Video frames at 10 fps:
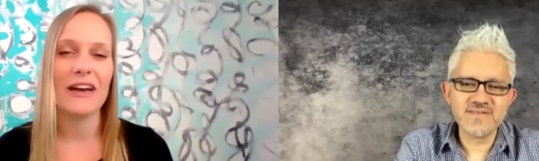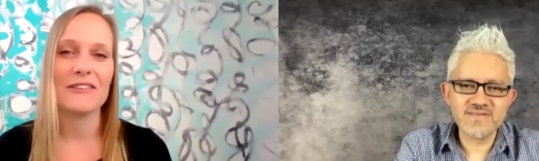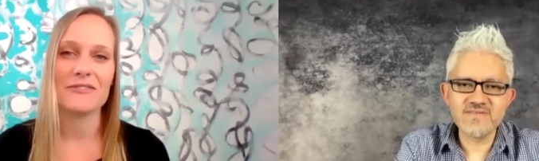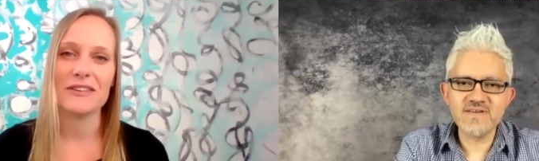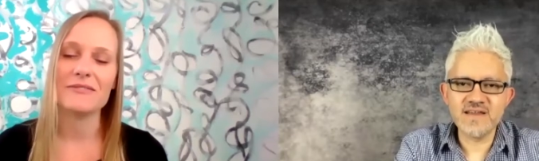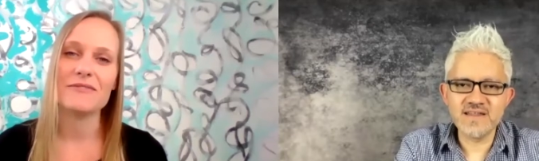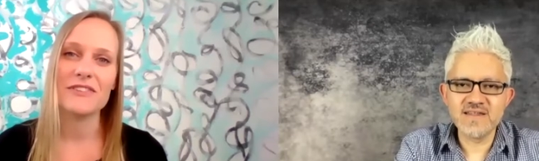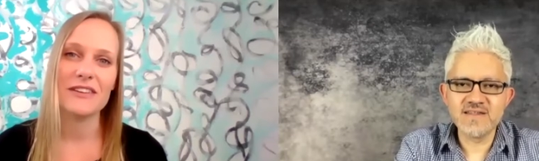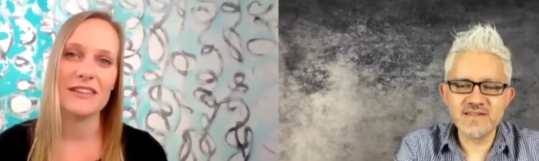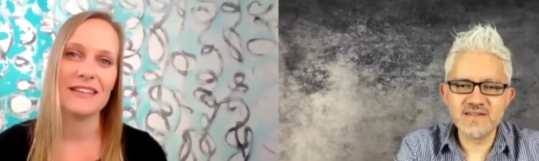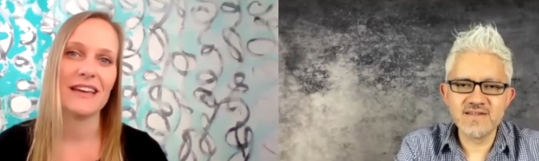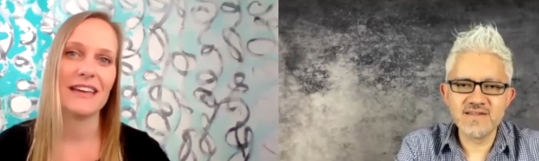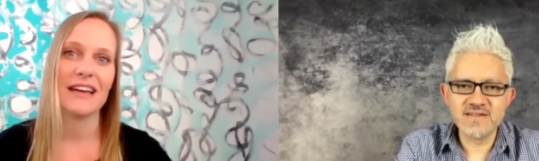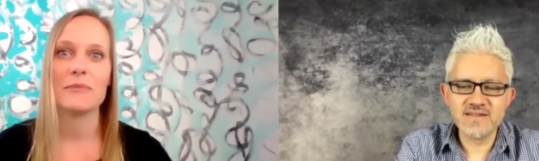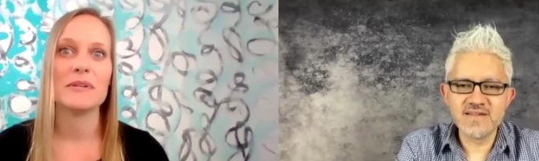Speaker 1: when right. I'm feeling like
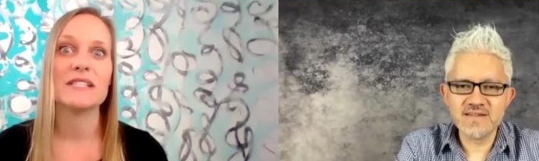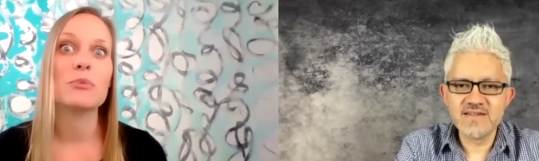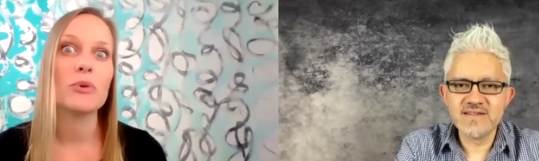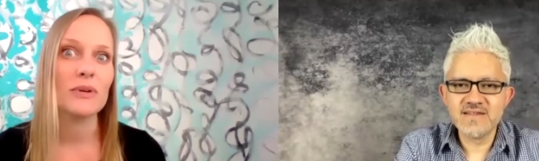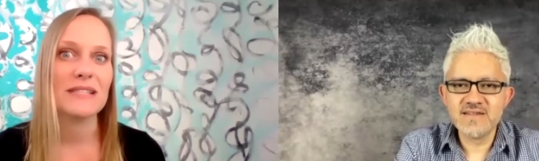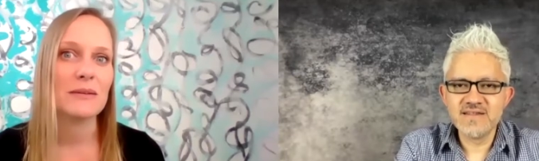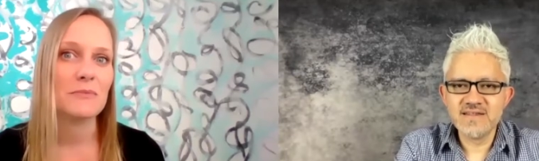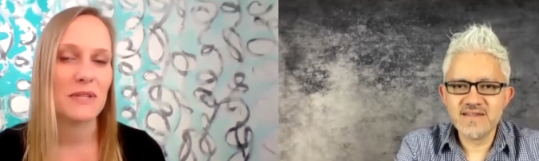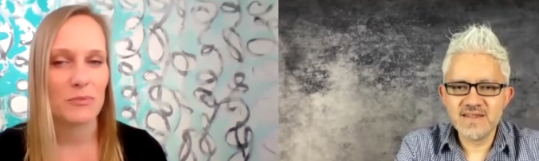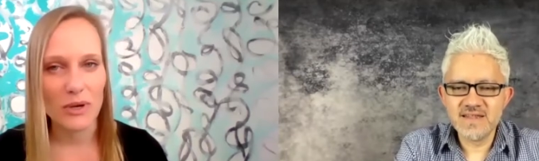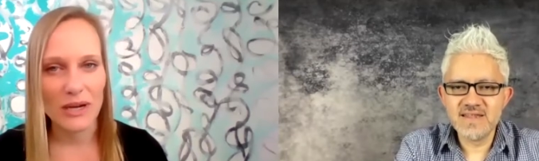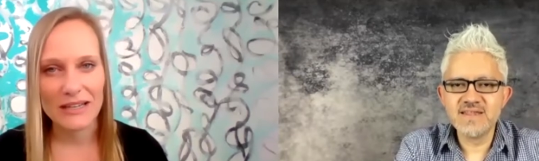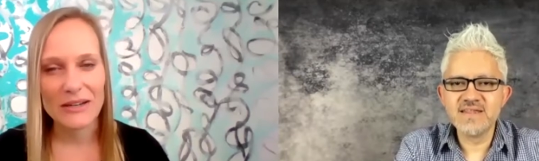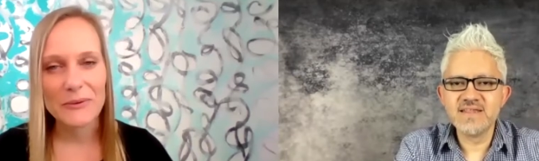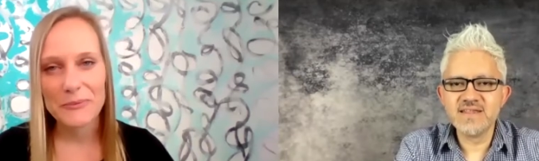I'm exploring something brand
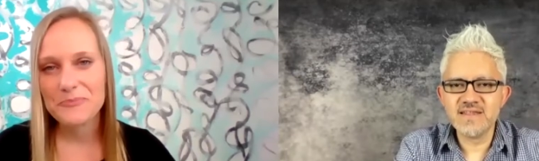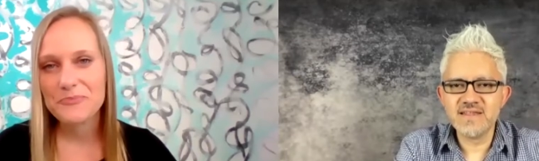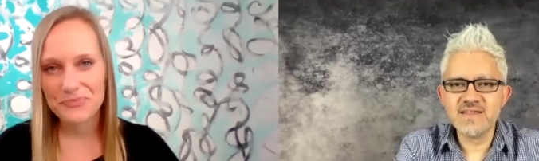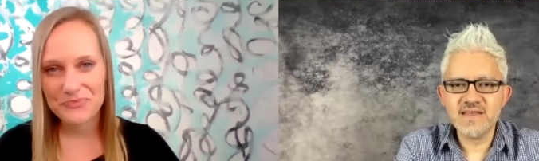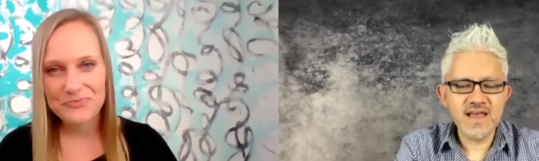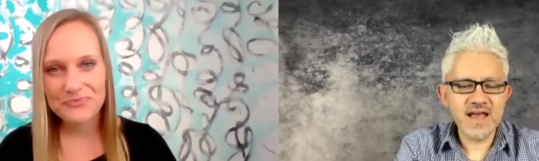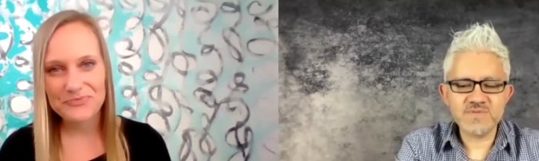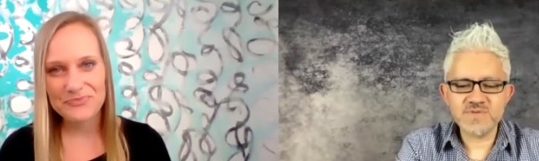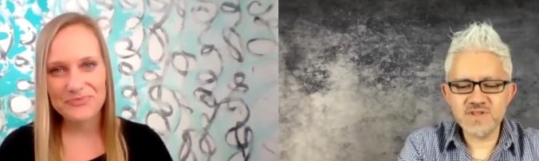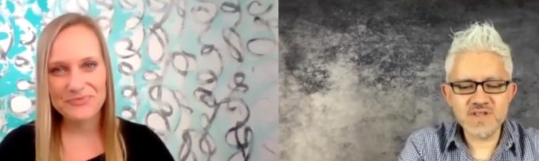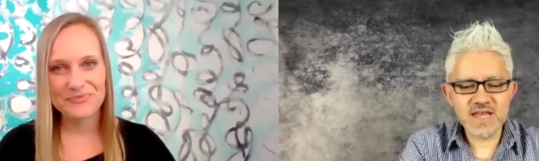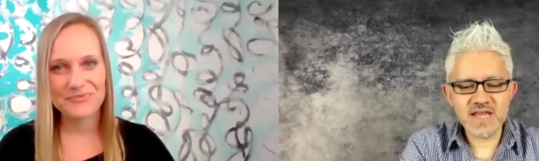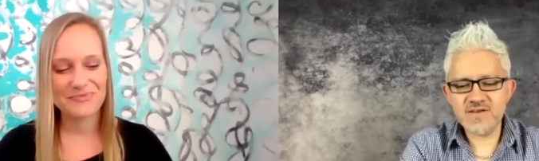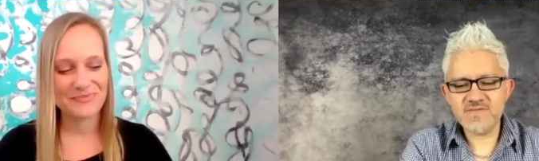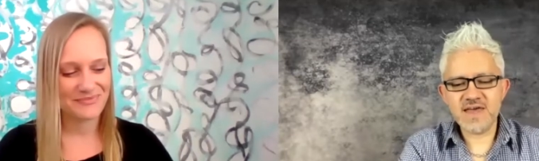new.
Speaker 2: Absolutely. I
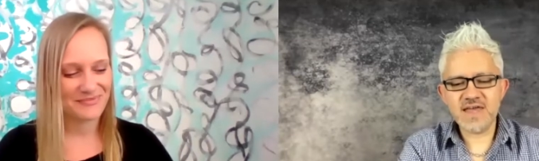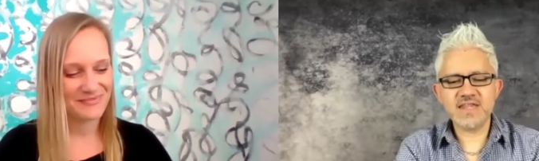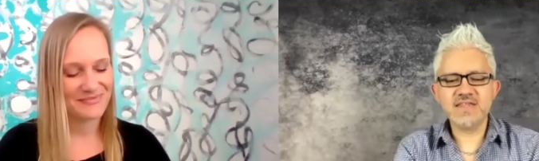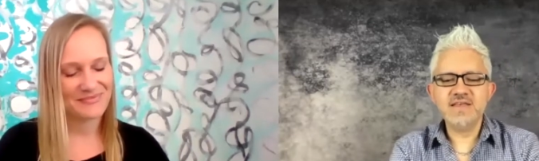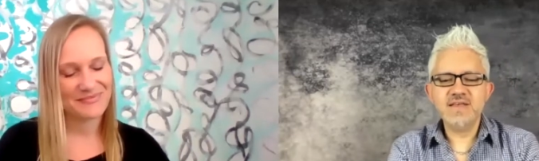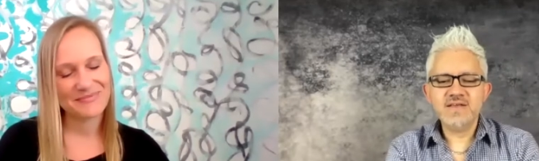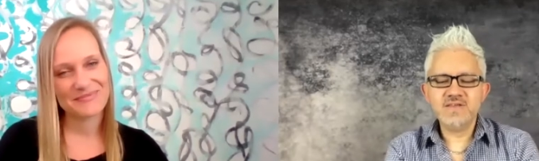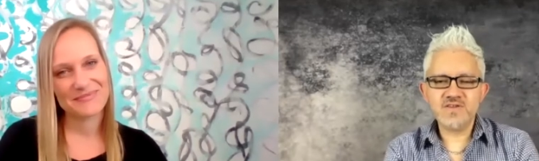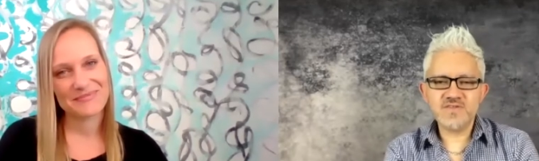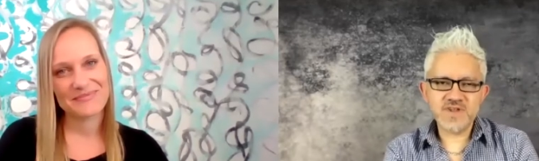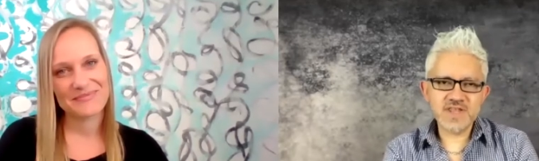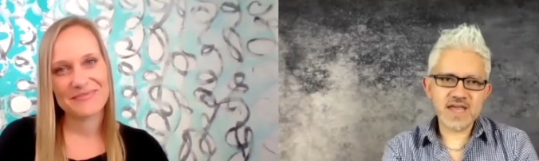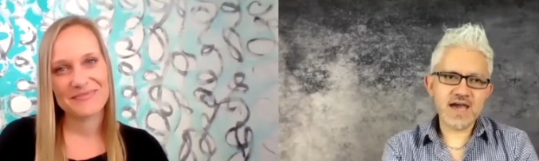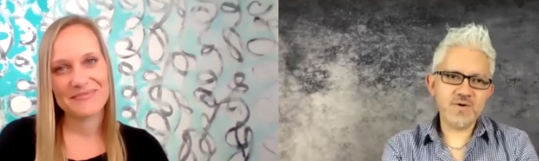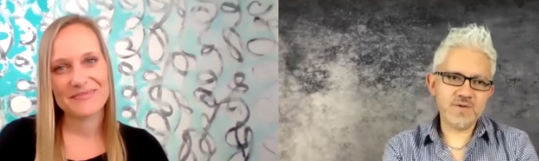love that. And, you know, it's funny
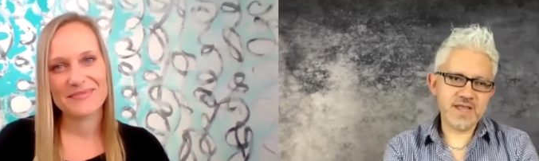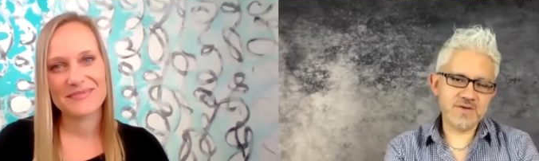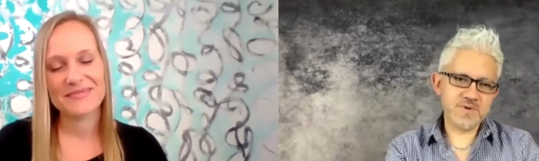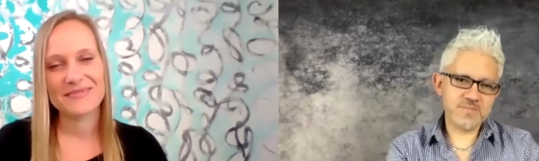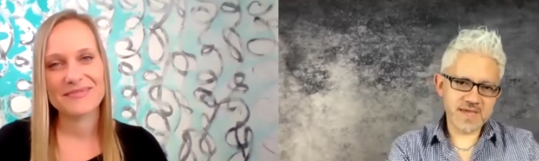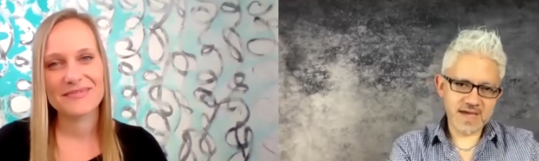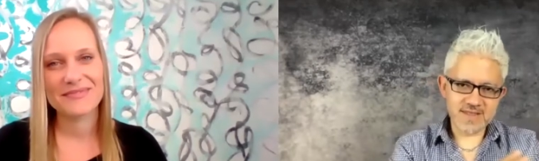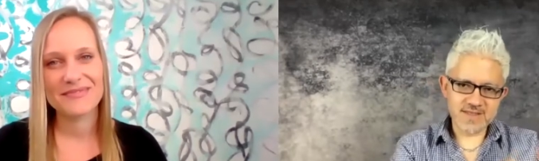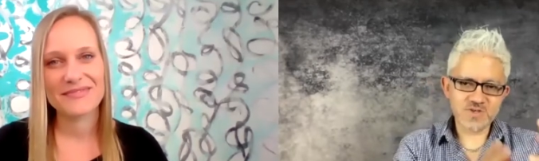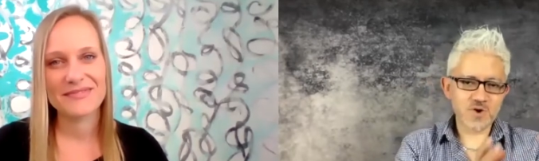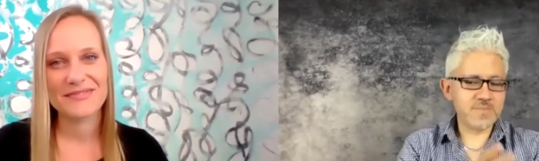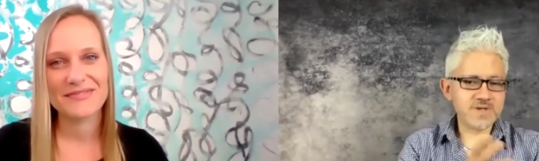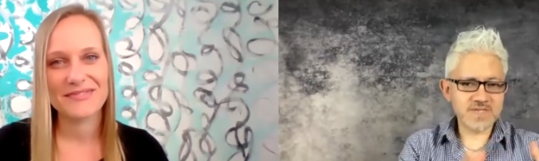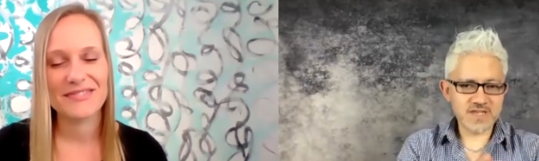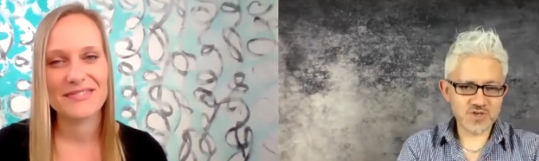how like we began these
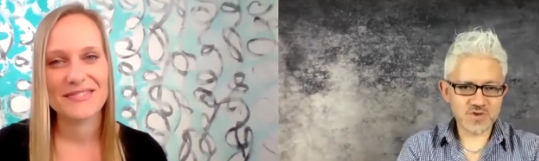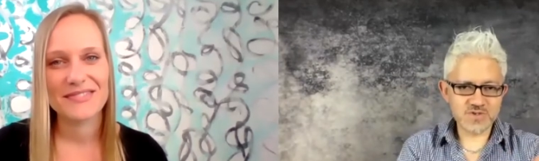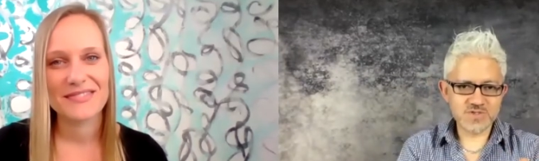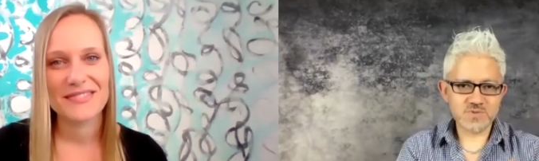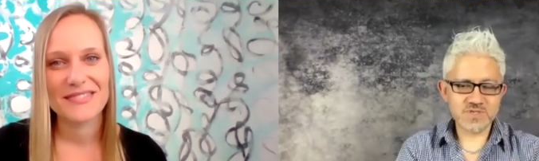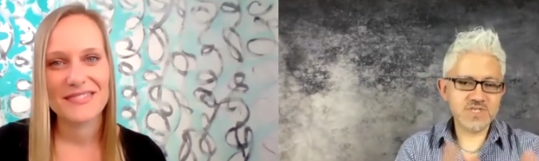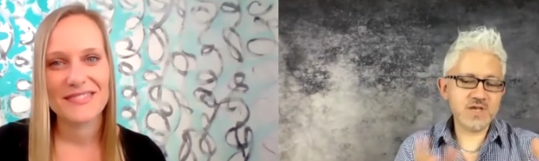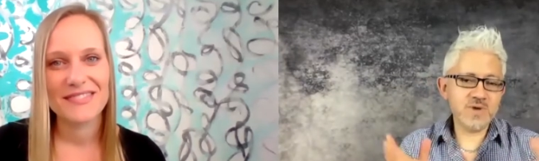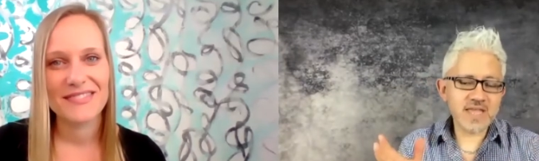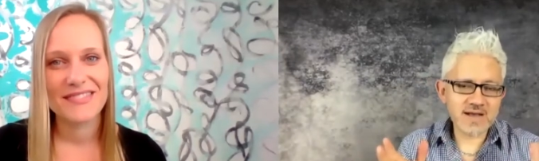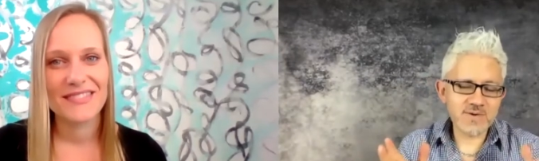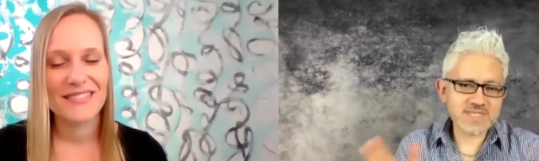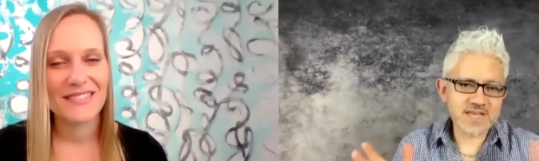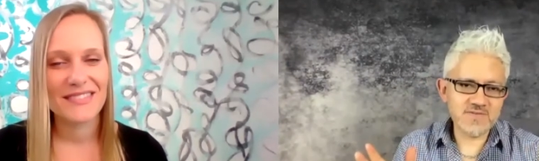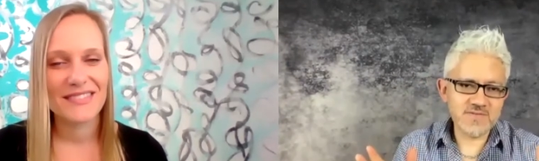conversations, which in a way was
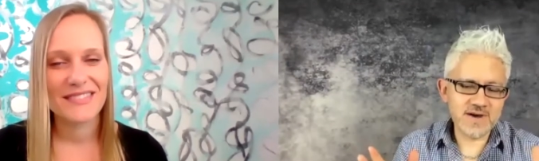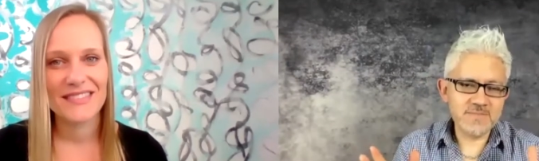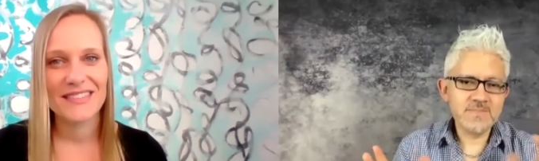kind of a,